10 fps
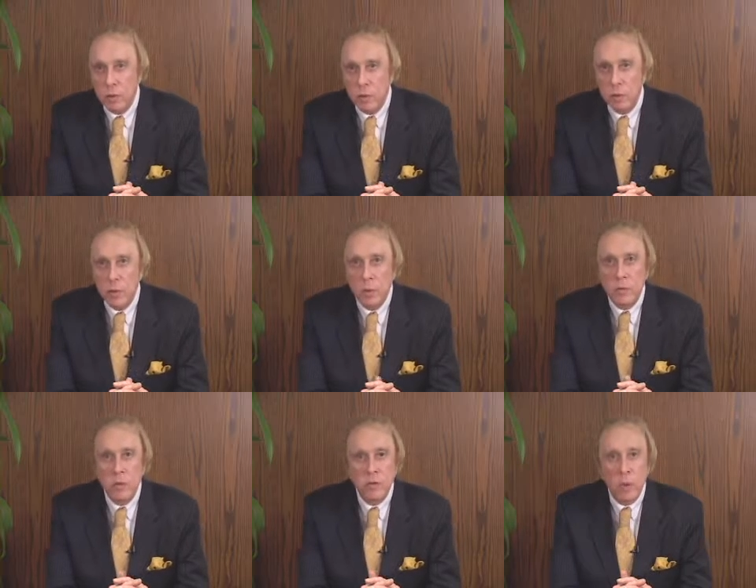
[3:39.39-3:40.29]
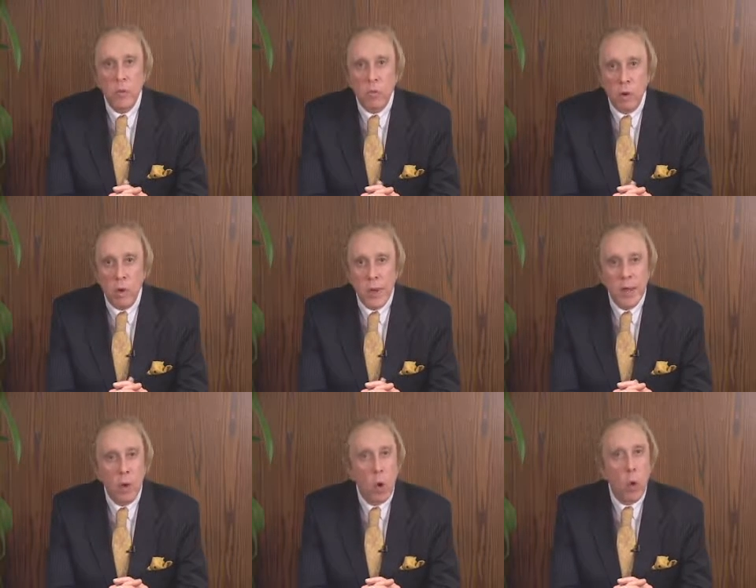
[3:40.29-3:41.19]
you to some
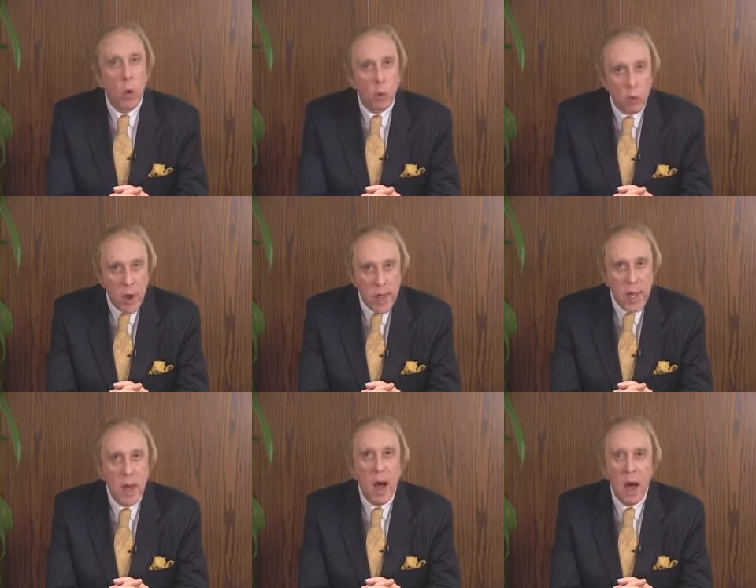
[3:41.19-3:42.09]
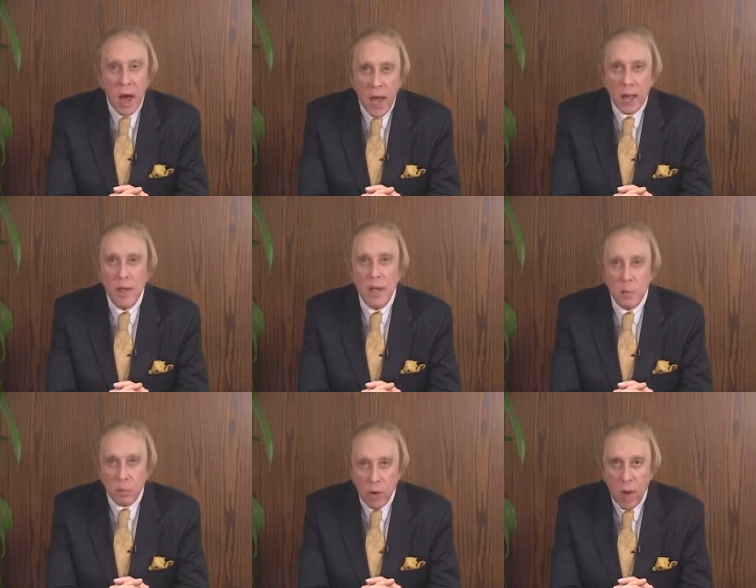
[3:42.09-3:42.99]
growing, already highly
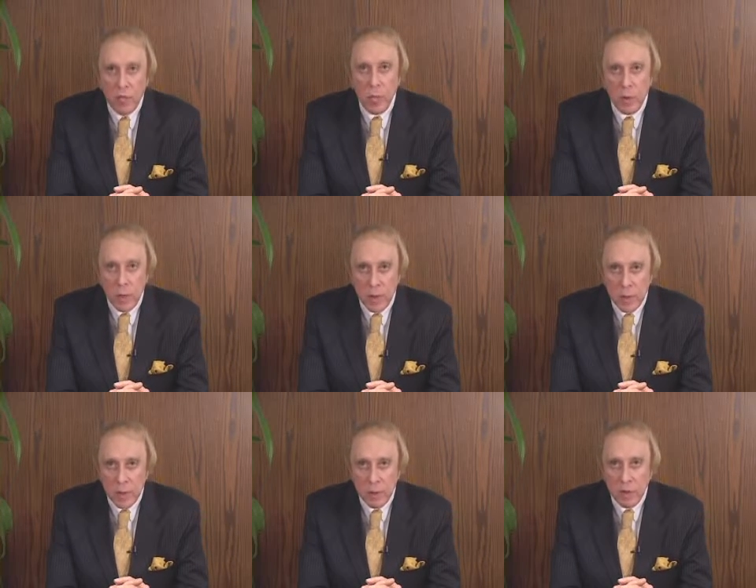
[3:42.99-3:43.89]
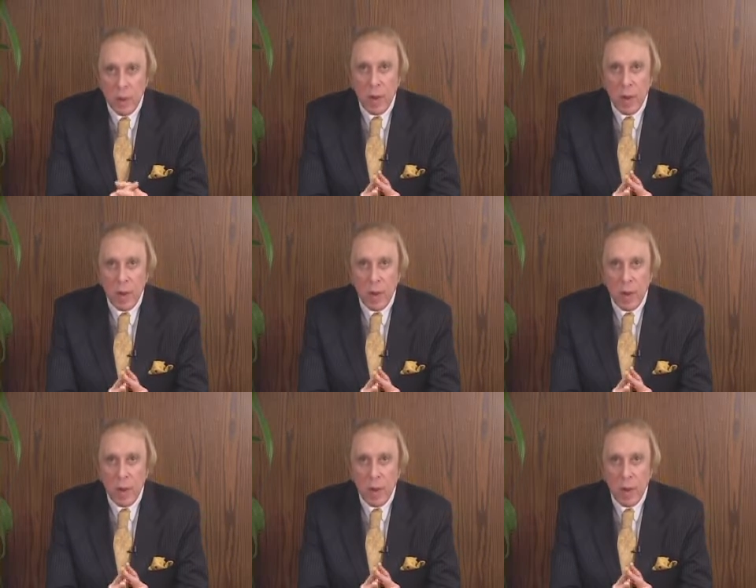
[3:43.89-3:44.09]
profitable companies.